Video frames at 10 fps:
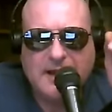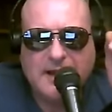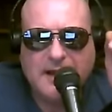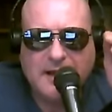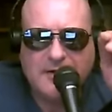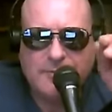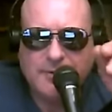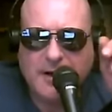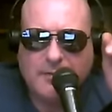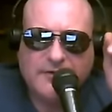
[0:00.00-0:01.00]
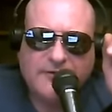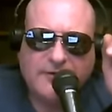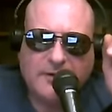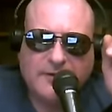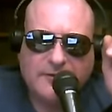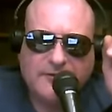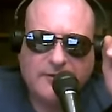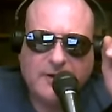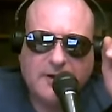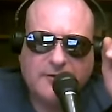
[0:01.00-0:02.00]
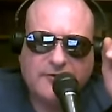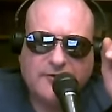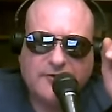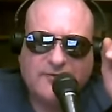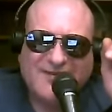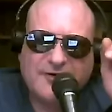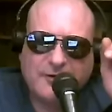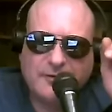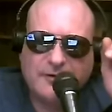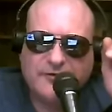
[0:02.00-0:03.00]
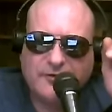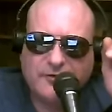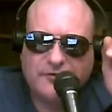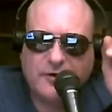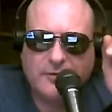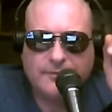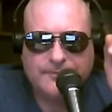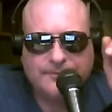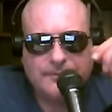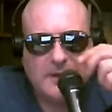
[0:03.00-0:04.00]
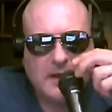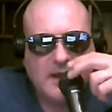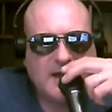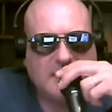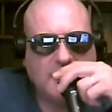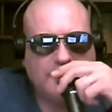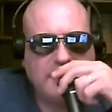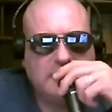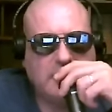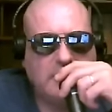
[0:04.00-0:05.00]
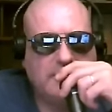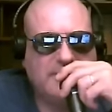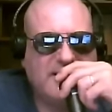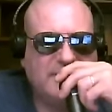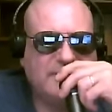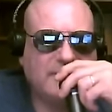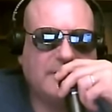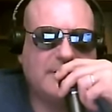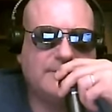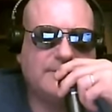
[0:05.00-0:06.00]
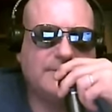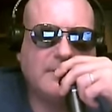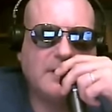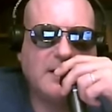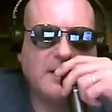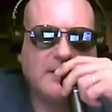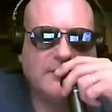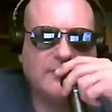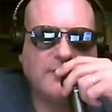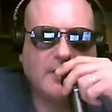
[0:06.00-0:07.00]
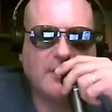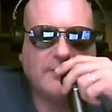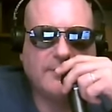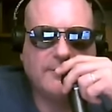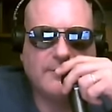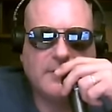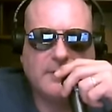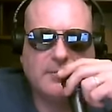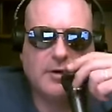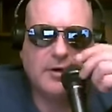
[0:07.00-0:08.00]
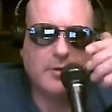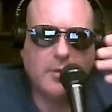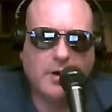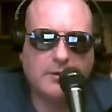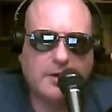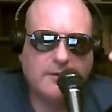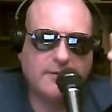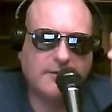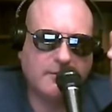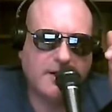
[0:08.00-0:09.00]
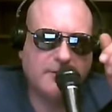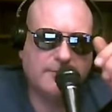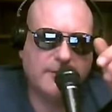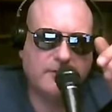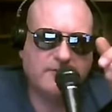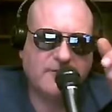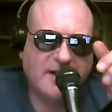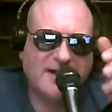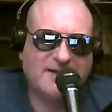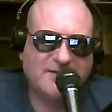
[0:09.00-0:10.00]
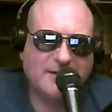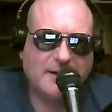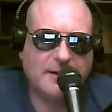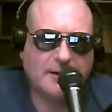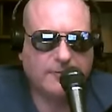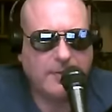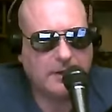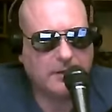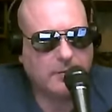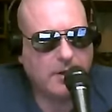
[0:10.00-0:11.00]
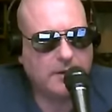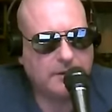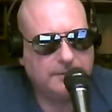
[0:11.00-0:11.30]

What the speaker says: and you probably saw this on Jesse Ventura's show, a company called Nestle is pulling water out of the ground, purifying it, and selling it as bottled water.